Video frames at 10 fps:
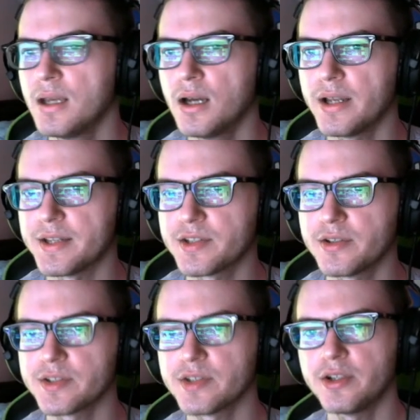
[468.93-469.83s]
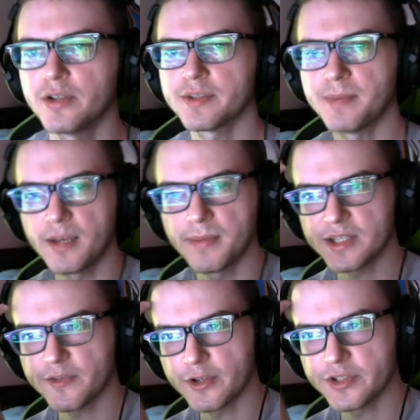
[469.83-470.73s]
Oh yeah, so here's Mega
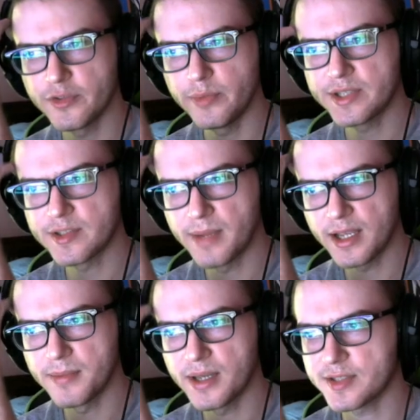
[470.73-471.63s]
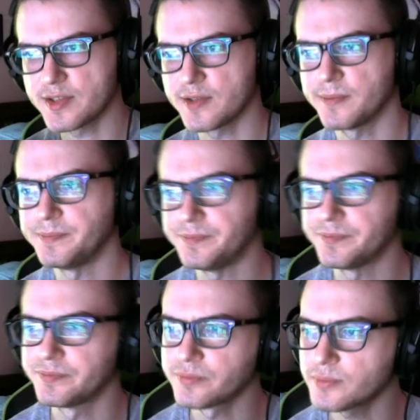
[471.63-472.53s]
Mix. First 2 weeks of Mega Mix,
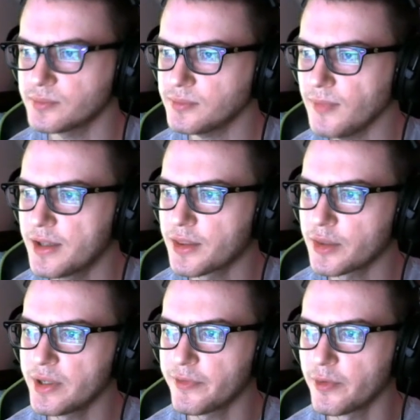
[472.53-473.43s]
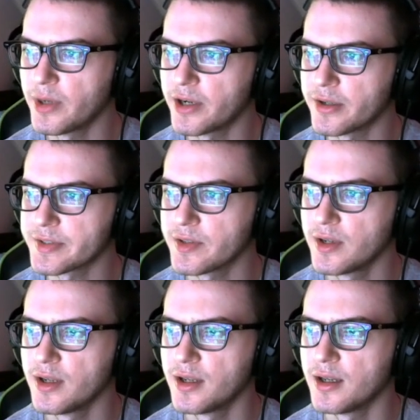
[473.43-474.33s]
3 different winners,
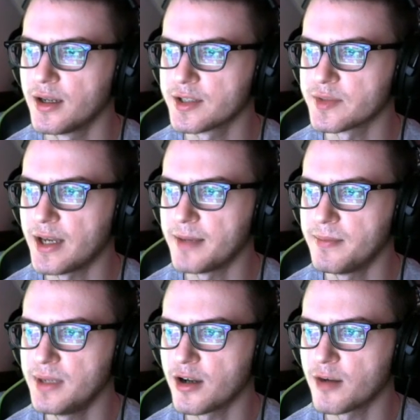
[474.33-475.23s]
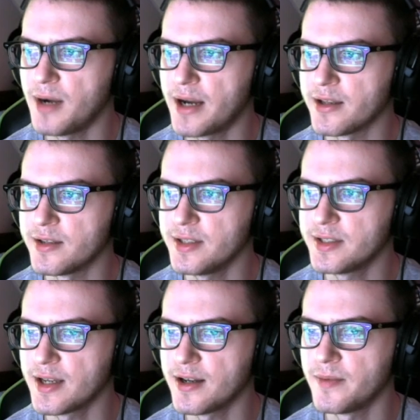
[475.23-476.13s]
because we had me, Armada, and
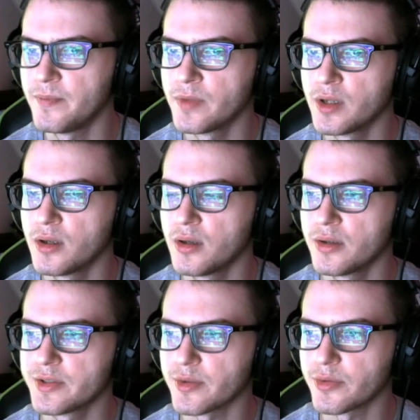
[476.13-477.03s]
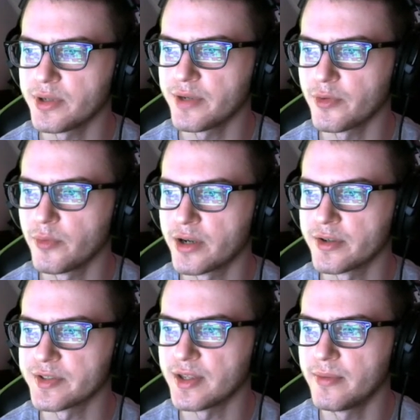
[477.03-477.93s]
Detail. So 3 different
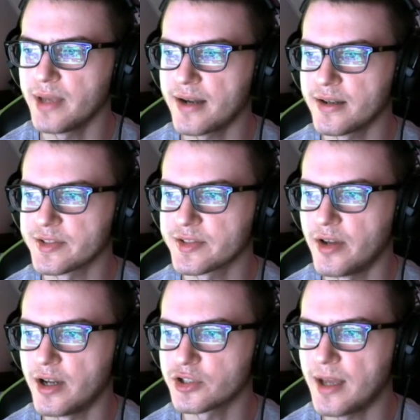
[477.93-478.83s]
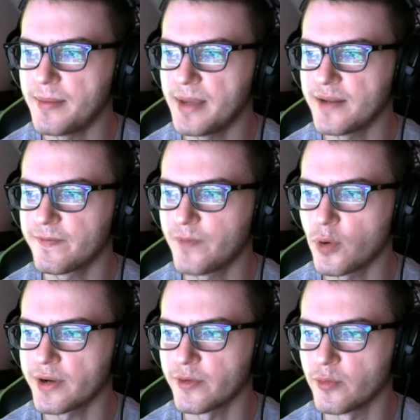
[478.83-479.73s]
winners, and then we added in Slaunch. That made it
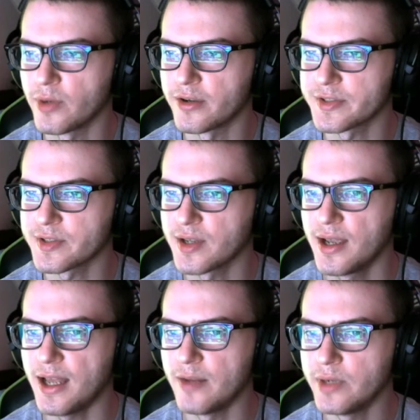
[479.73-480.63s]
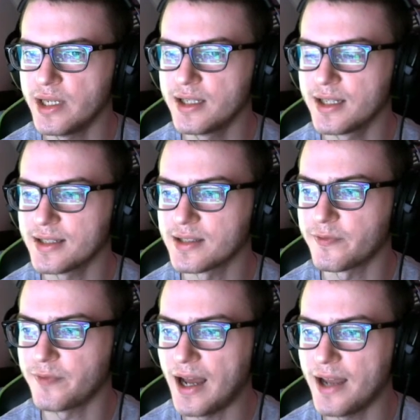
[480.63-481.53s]
4 different winners, and we didn't get to
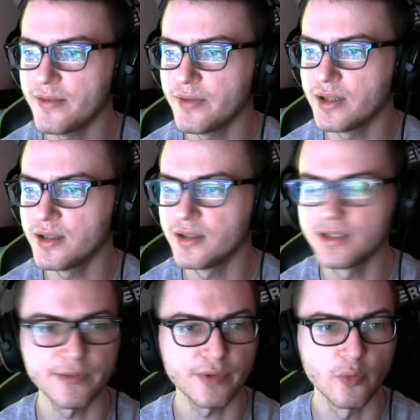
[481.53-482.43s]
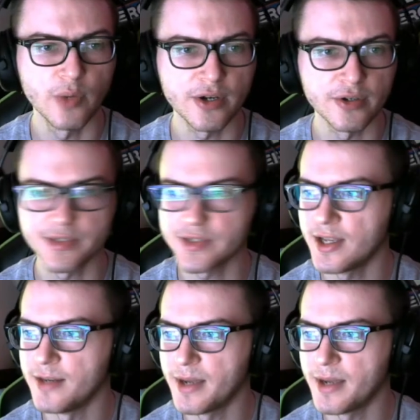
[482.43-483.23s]
5 different winners in